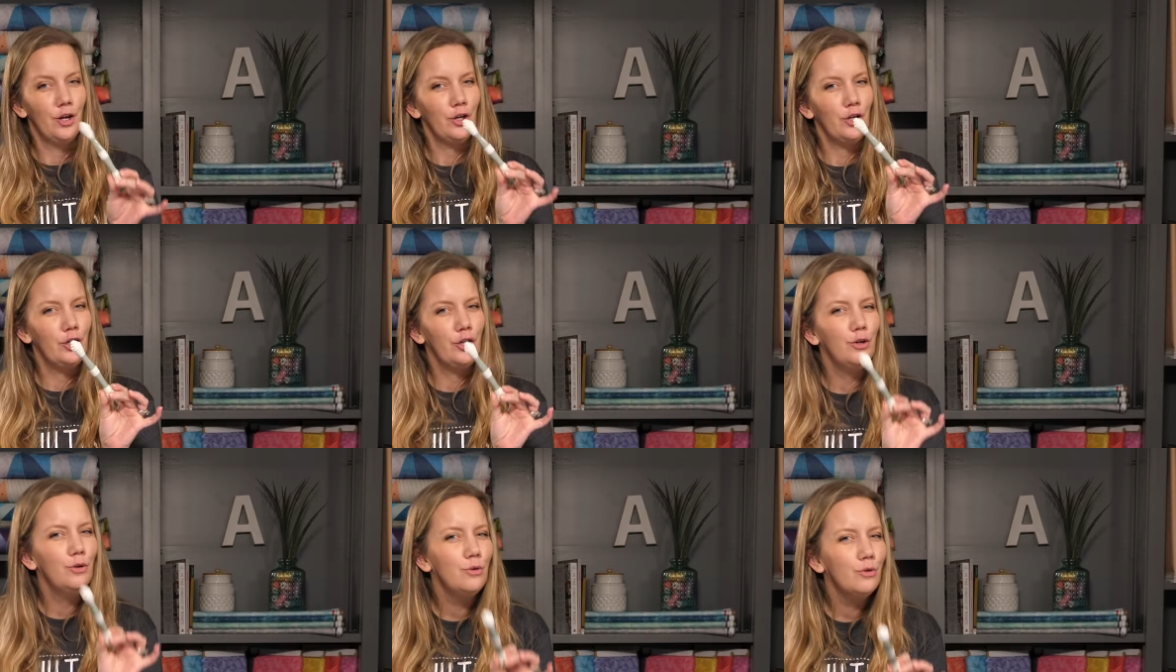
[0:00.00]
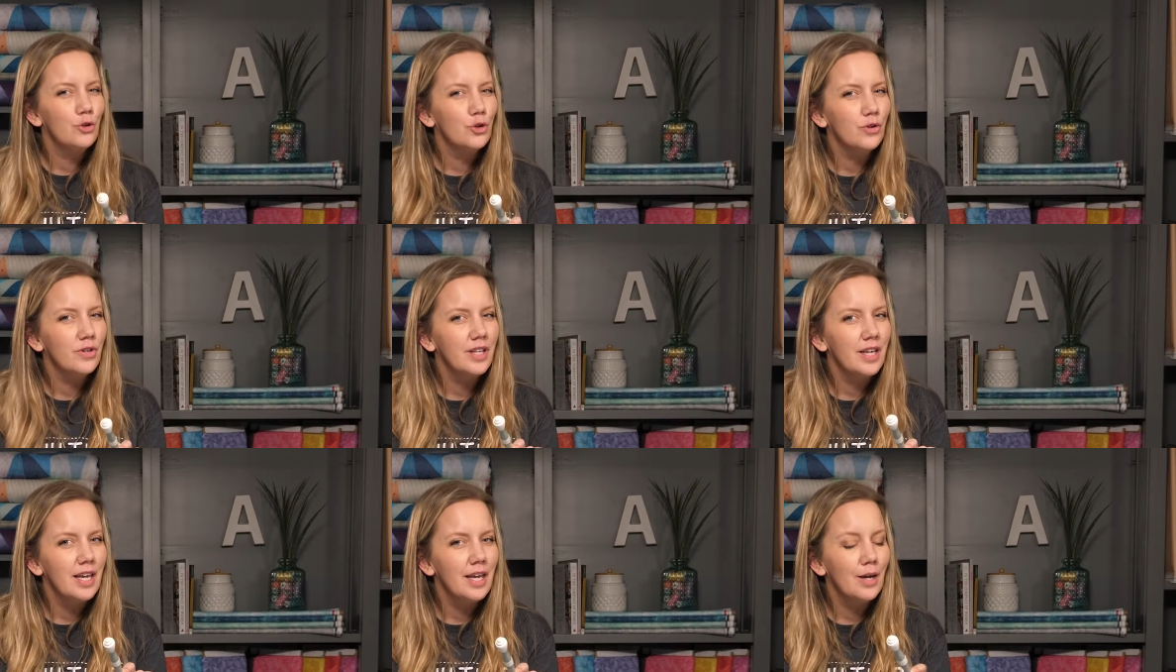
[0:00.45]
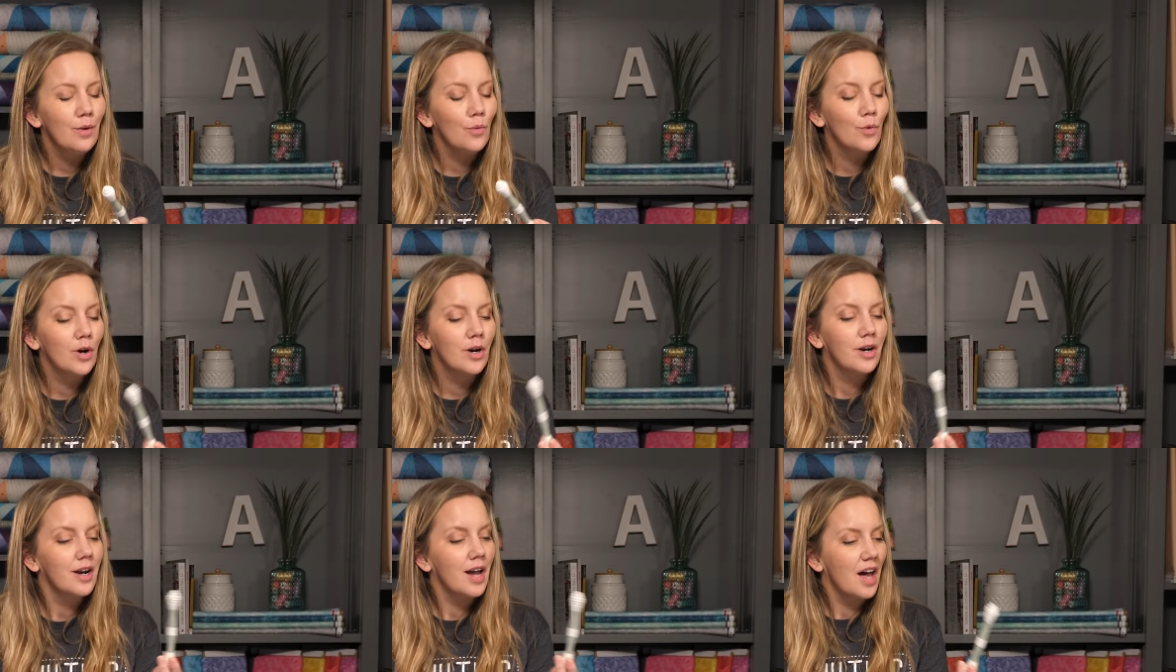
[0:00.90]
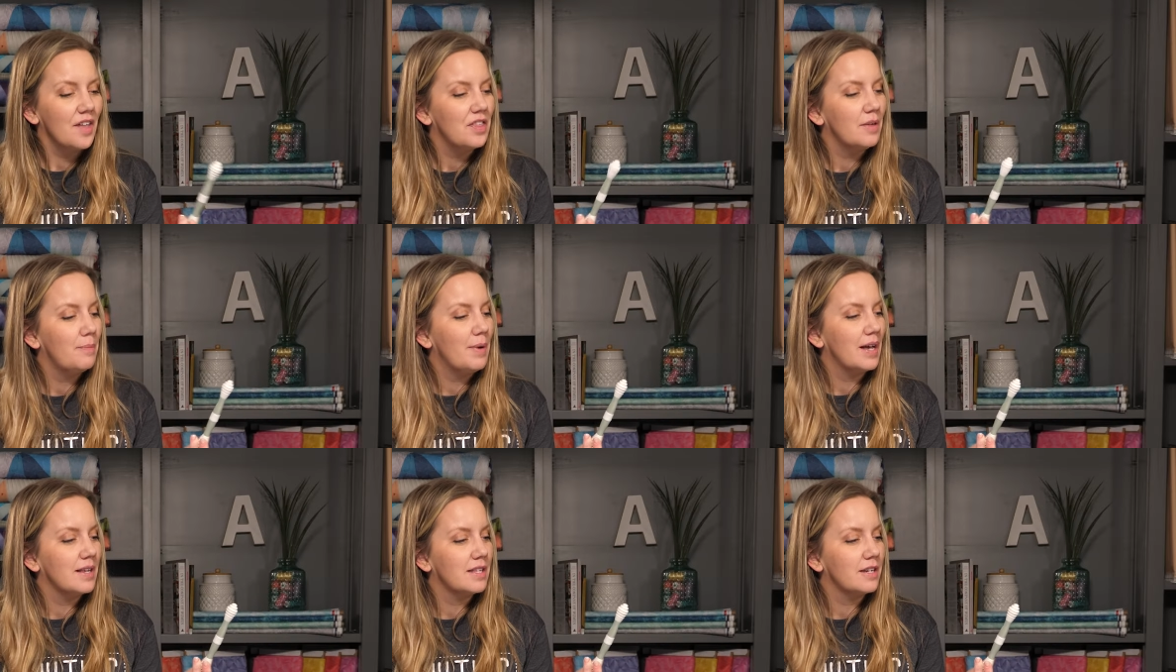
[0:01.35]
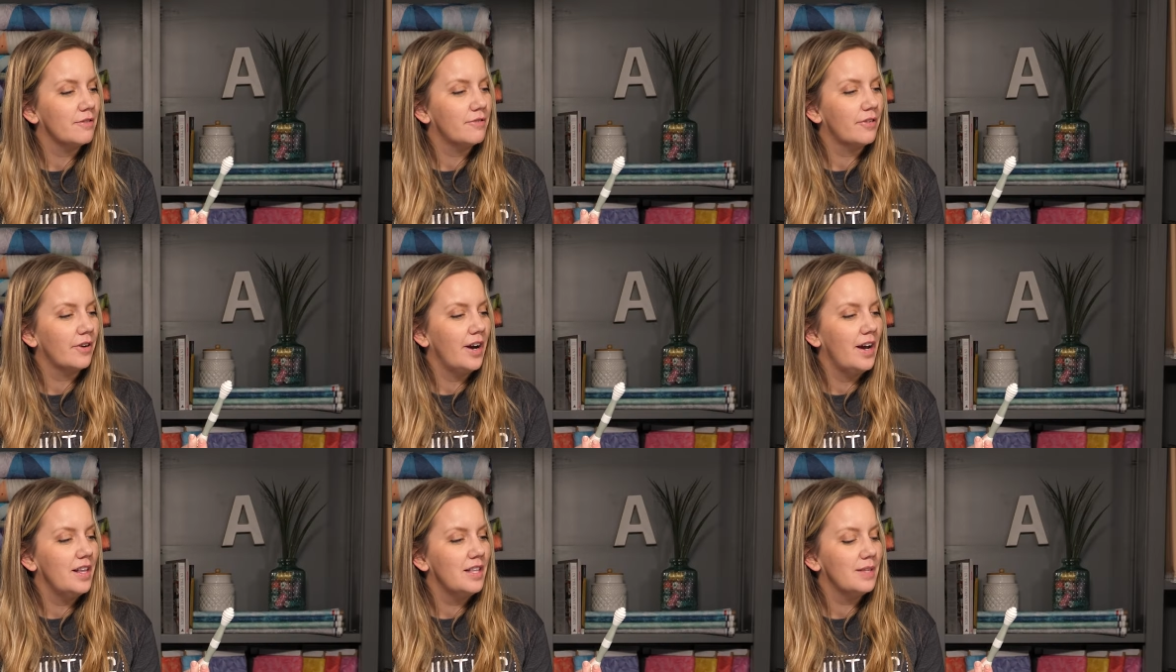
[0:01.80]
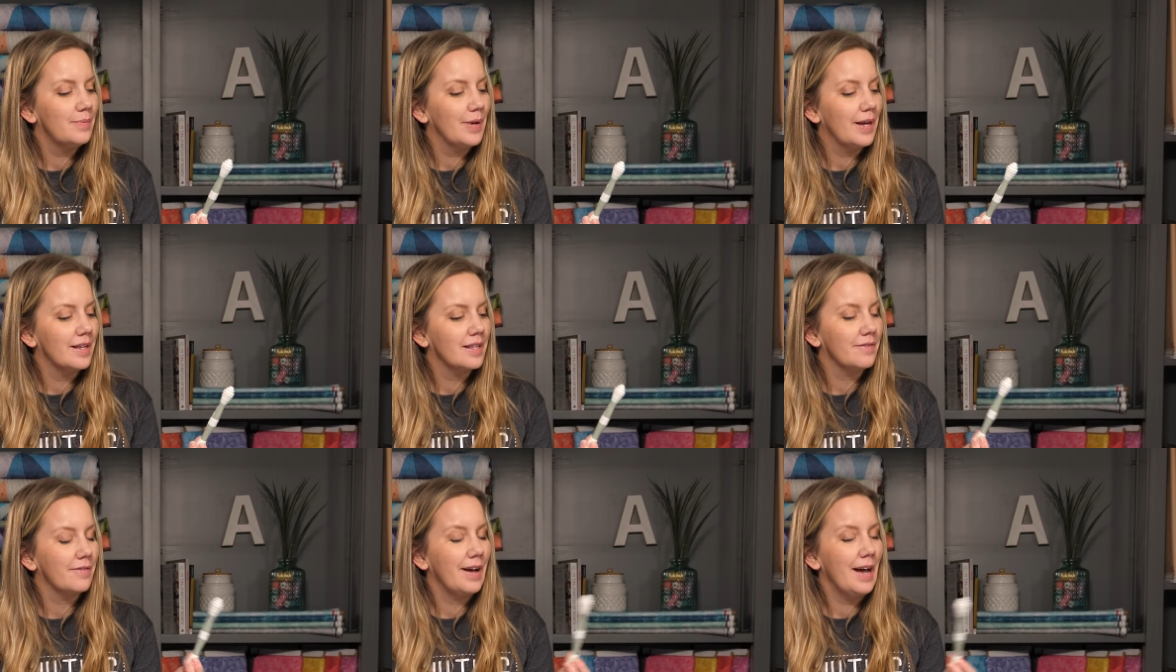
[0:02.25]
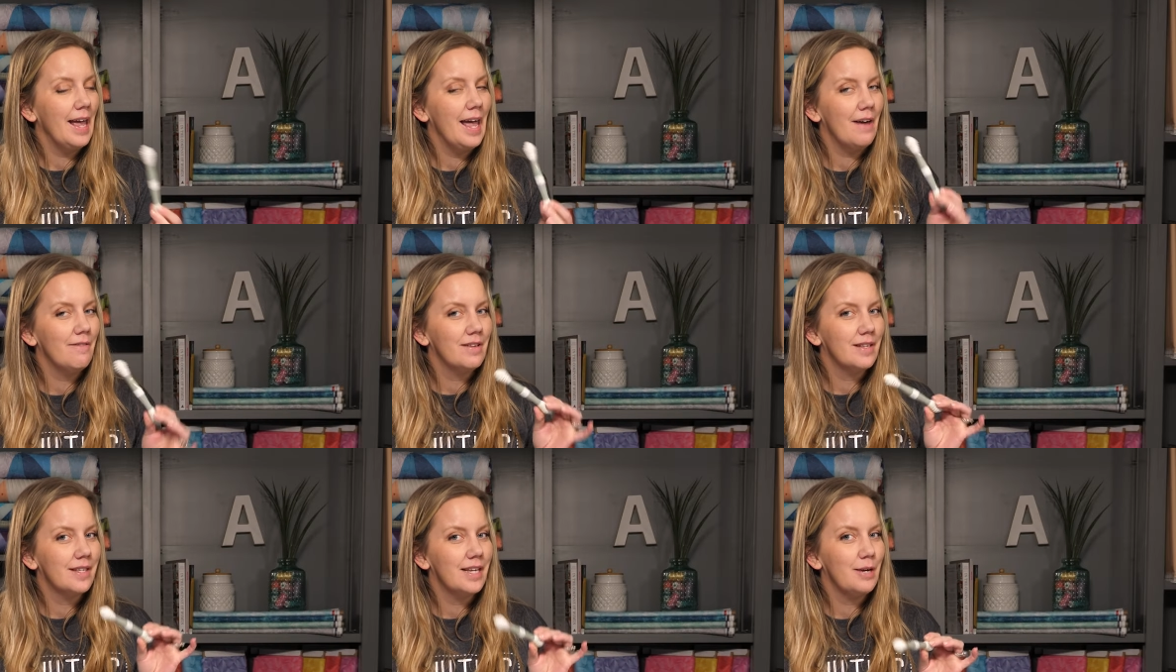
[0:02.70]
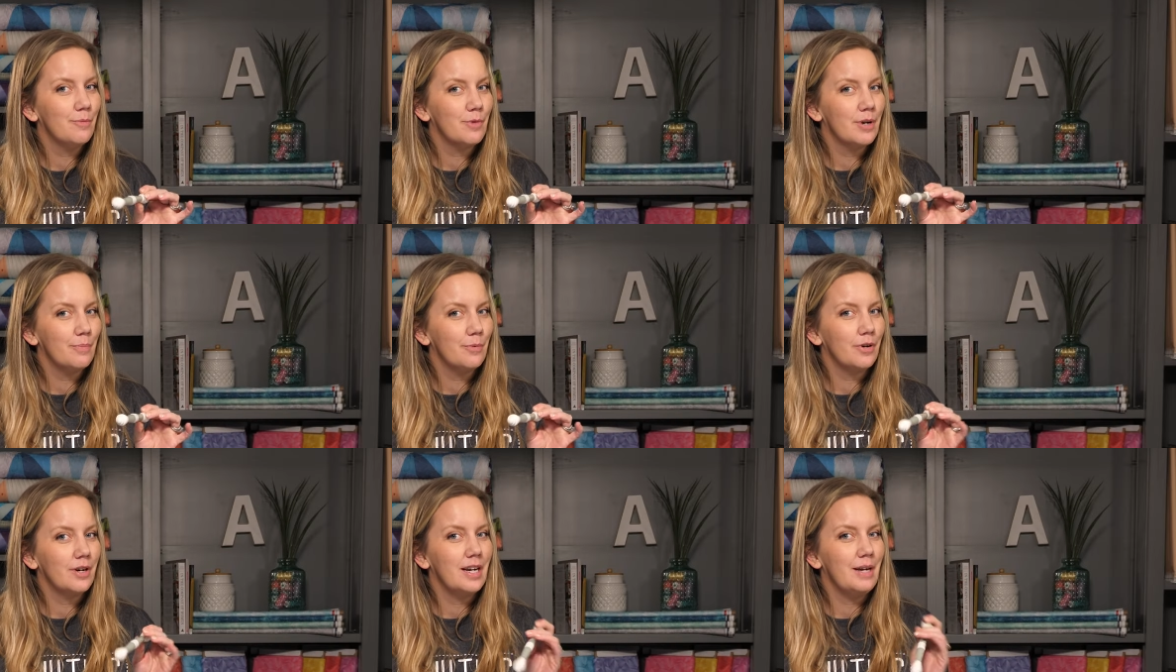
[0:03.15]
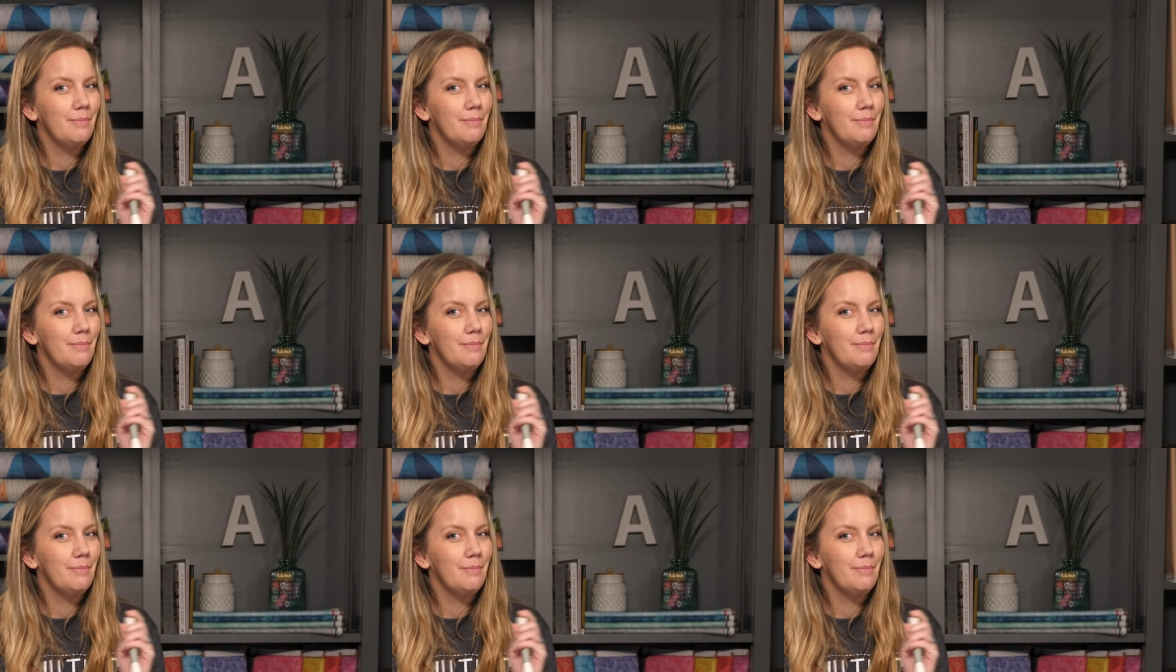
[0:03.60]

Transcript: Usually we're not the best of friends because if I have a seam ripper,